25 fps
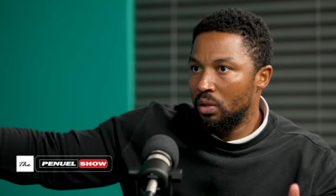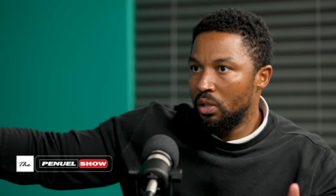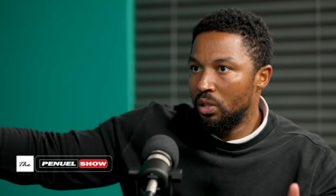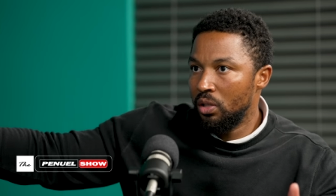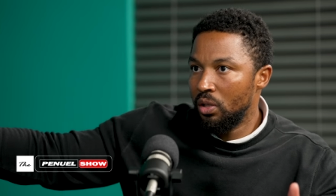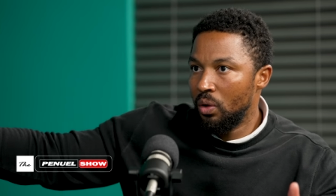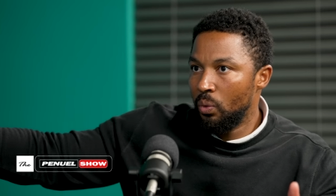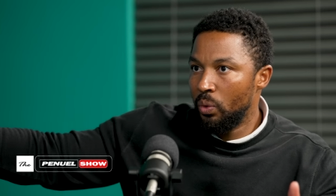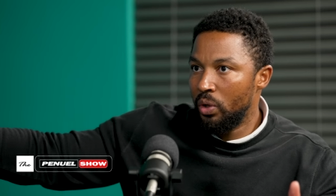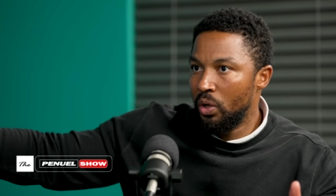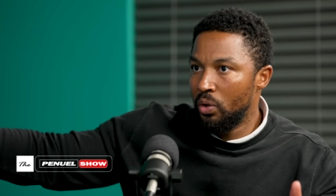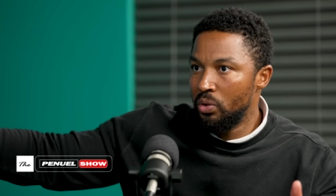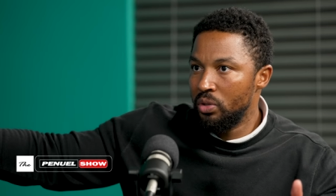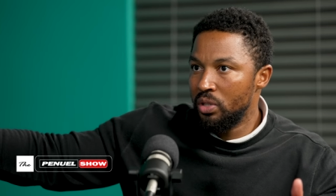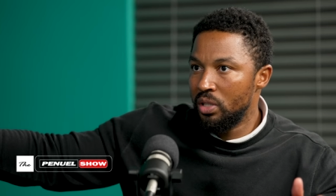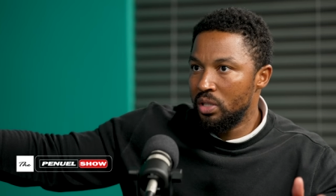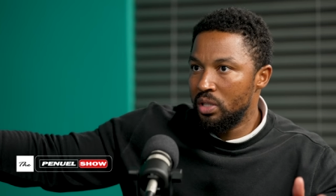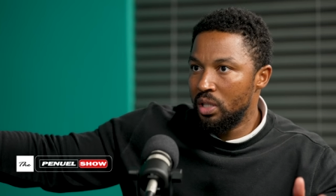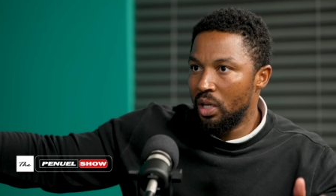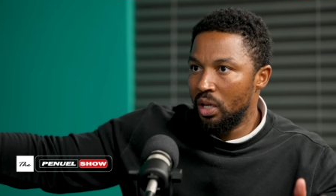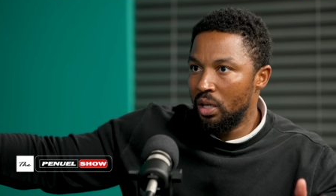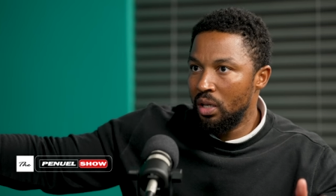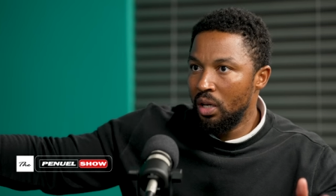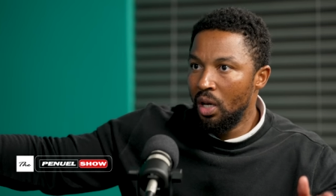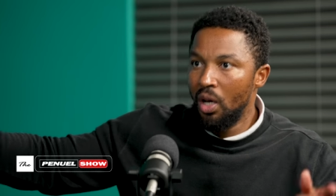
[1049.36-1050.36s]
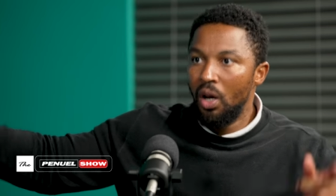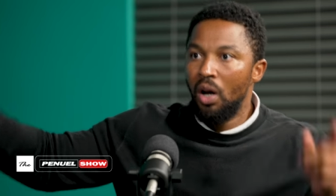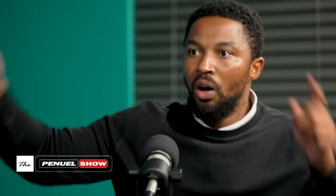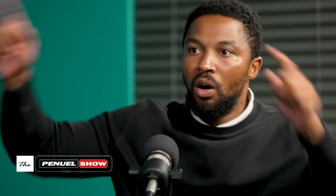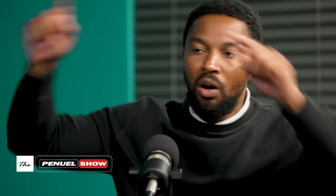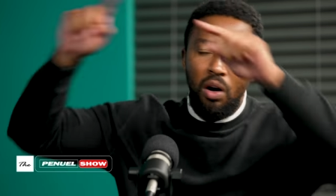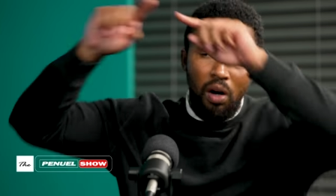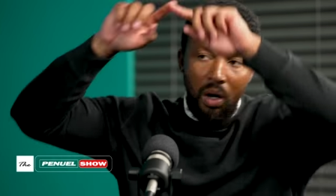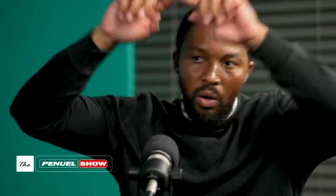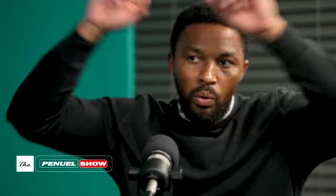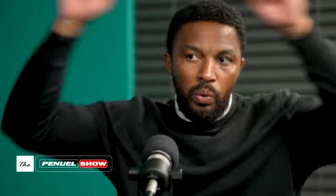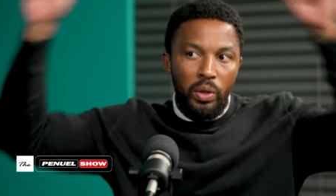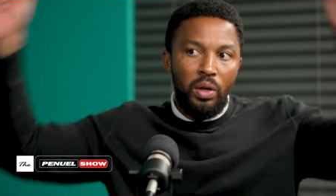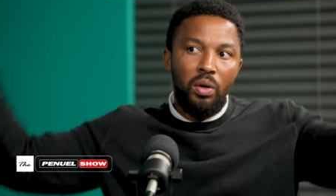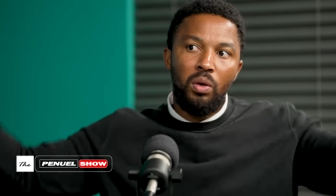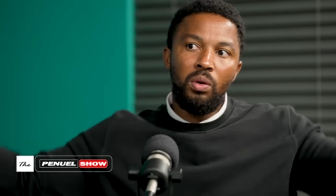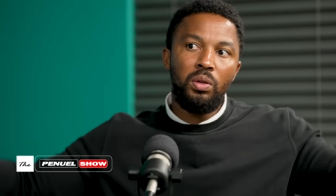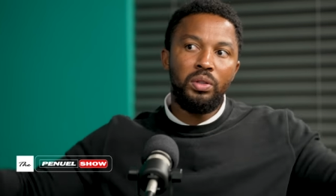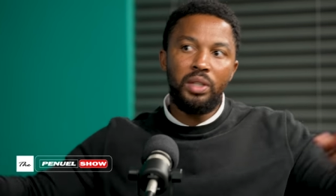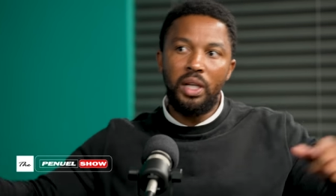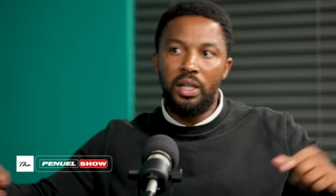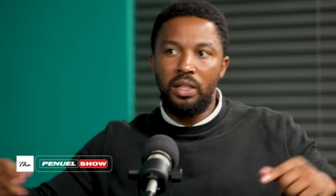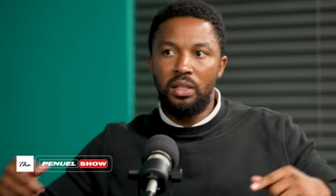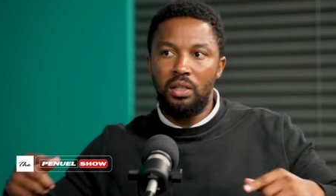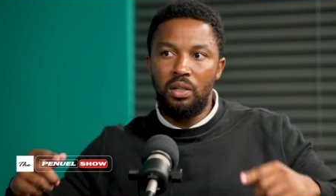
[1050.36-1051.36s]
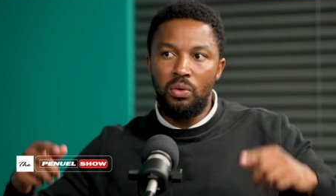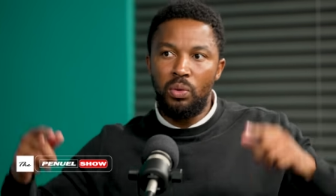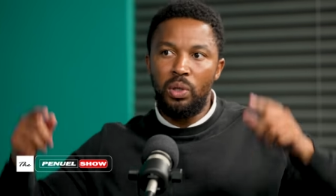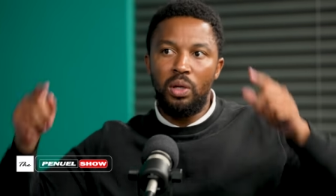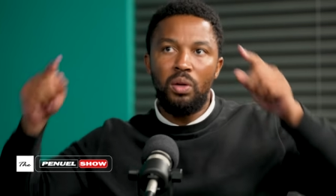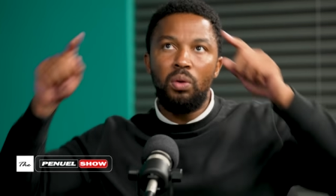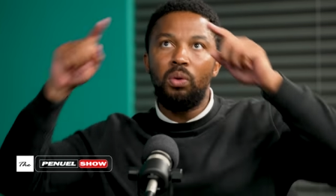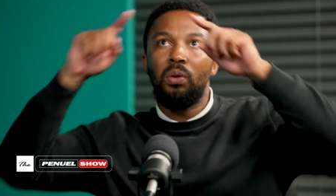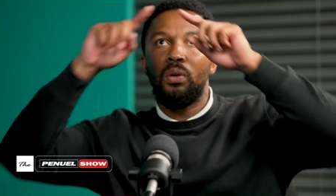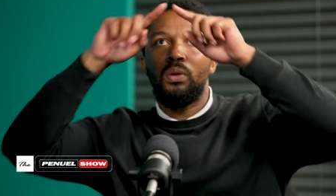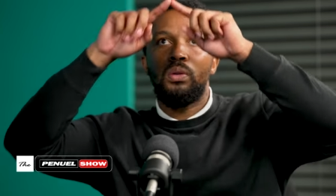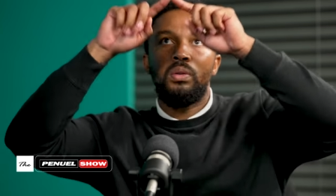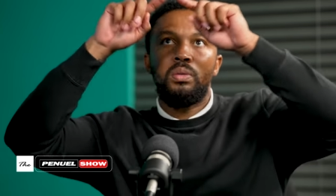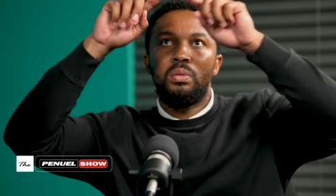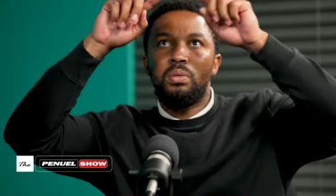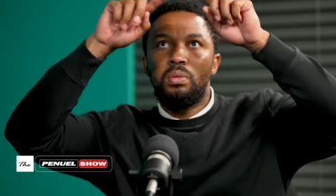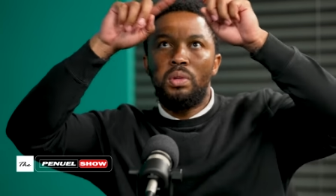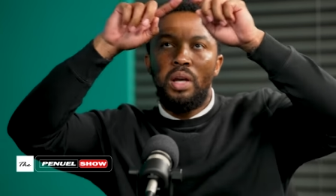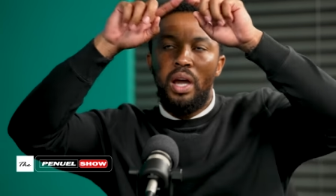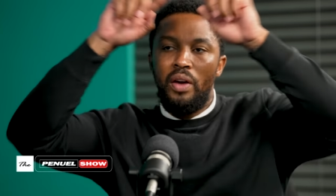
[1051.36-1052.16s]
You know, we don't just say, oh, we're all